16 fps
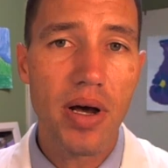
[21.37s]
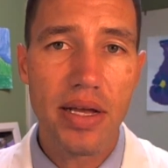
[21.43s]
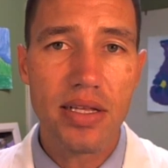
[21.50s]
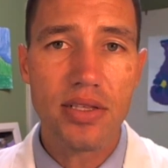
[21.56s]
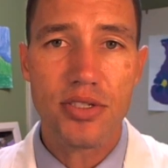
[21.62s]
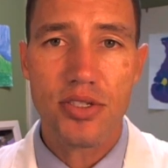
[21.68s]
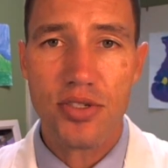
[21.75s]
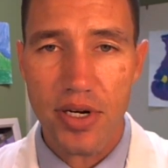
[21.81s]

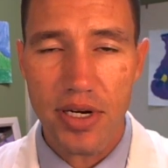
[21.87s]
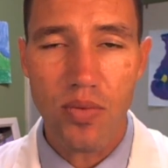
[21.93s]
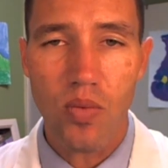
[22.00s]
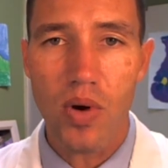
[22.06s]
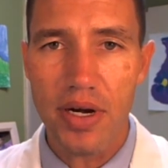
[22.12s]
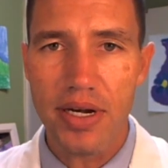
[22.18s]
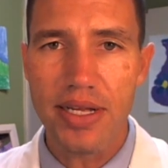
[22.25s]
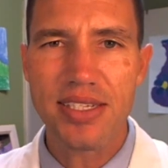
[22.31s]
illustrate
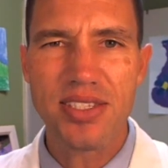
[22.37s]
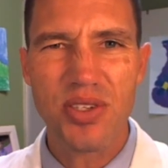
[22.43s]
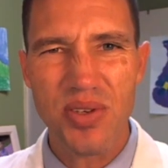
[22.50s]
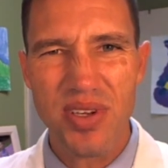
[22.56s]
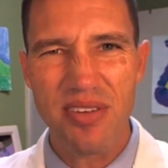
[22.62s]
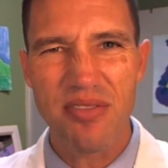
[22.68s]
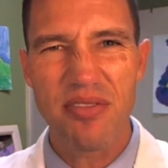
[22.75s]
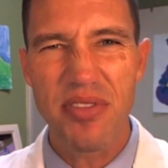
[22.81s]
what it is so
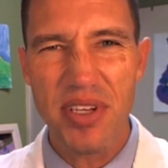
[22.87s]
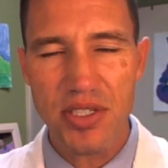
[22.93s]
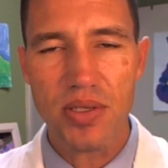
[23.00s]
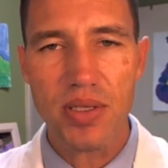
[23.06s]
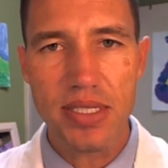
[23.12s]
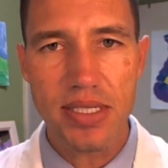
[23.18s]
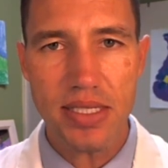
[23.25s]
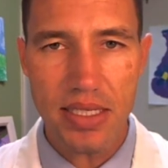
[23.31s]
you can
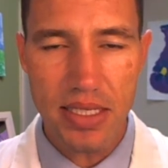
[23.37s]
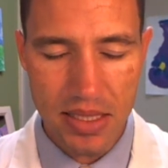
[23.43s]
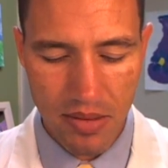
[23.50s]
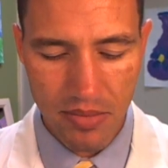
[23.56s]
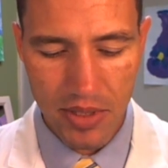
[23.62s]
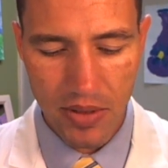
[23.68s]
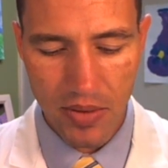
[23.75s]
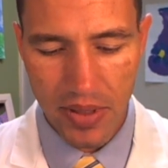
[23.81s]
visually see something.